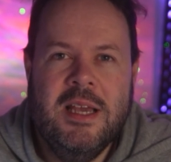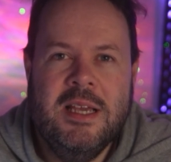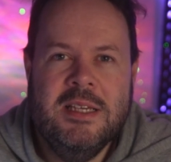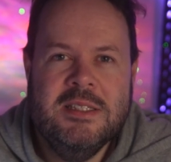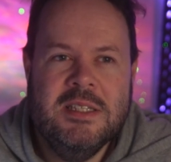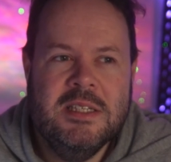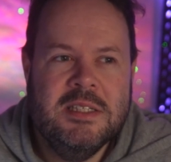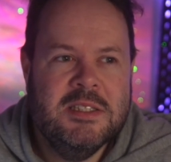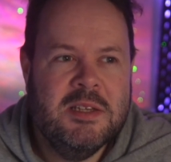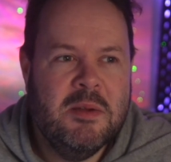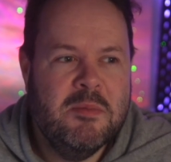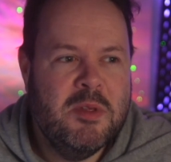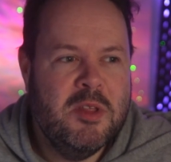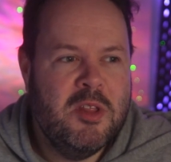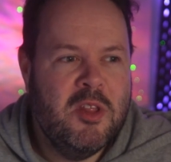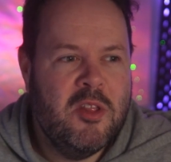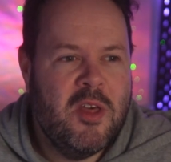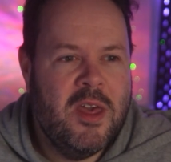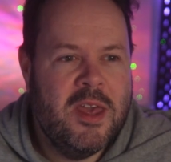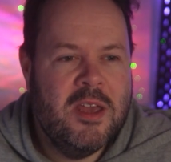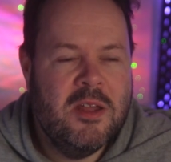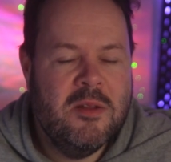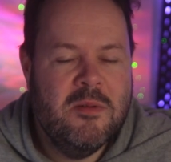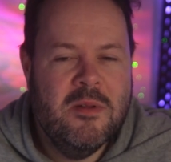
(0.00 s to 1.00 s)
Is this something that
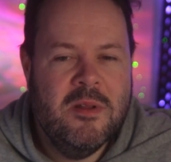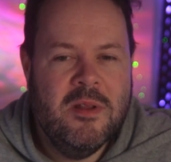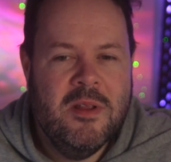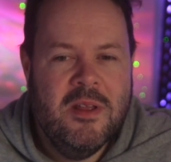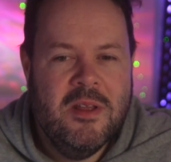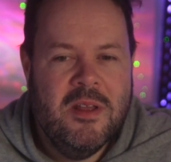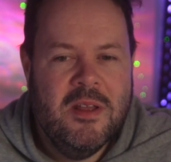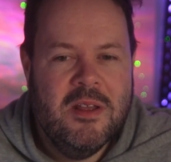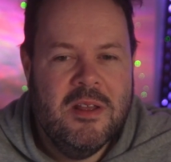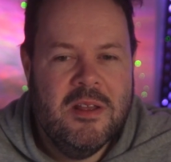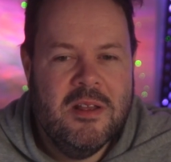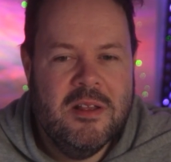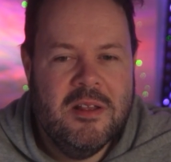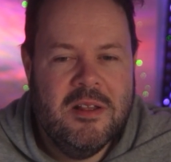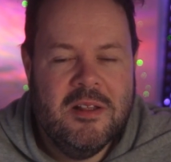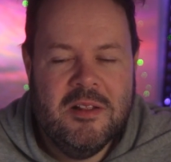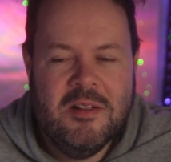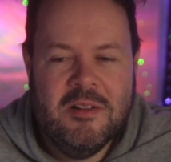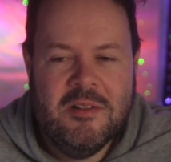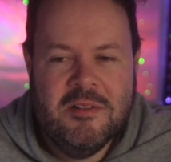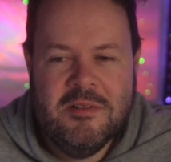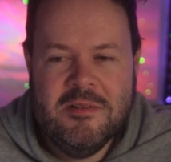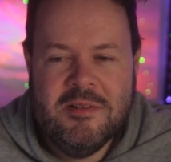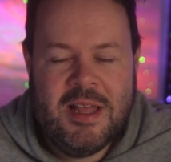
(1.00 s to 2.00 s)
they can
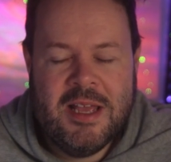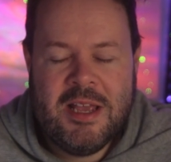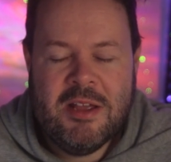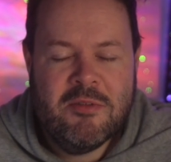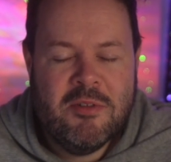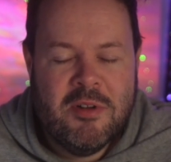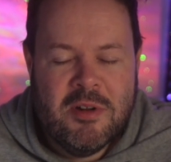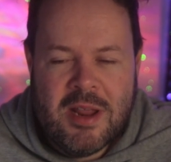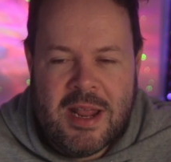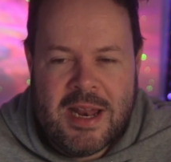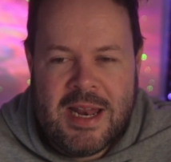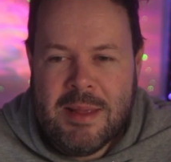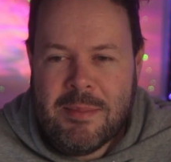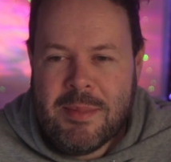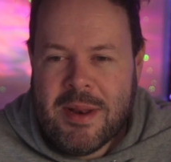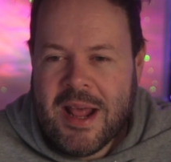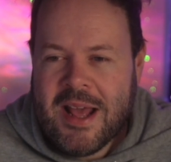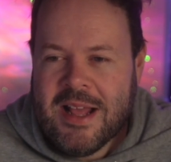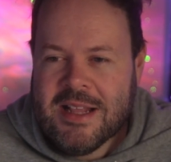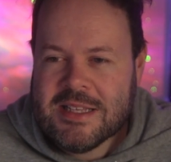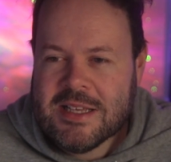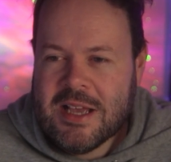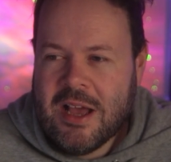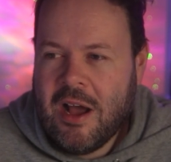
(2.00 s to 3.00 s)
they can
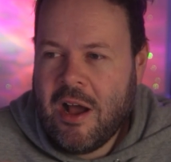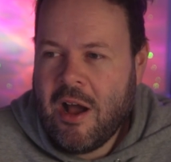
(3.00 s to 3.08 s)
eliminate?